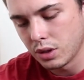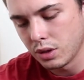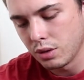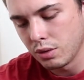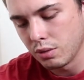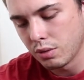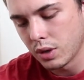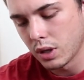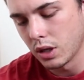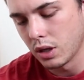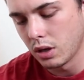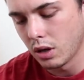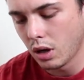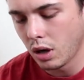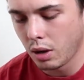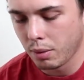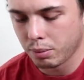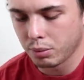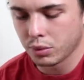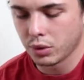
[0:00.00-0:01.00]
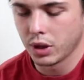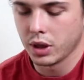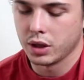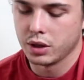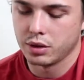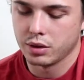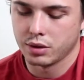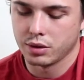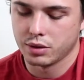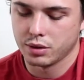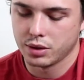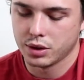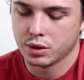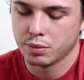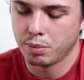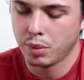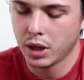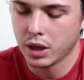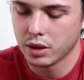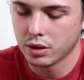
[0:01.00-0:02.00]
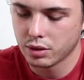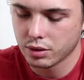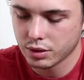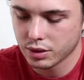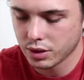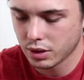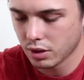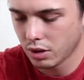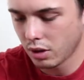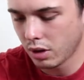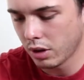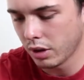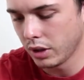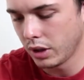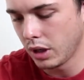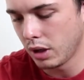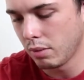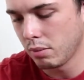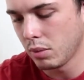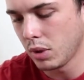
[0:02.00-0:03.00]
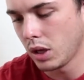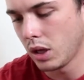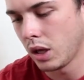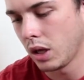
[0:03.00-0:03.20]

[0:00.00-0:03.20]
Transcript: You can upgrade your spiders on them,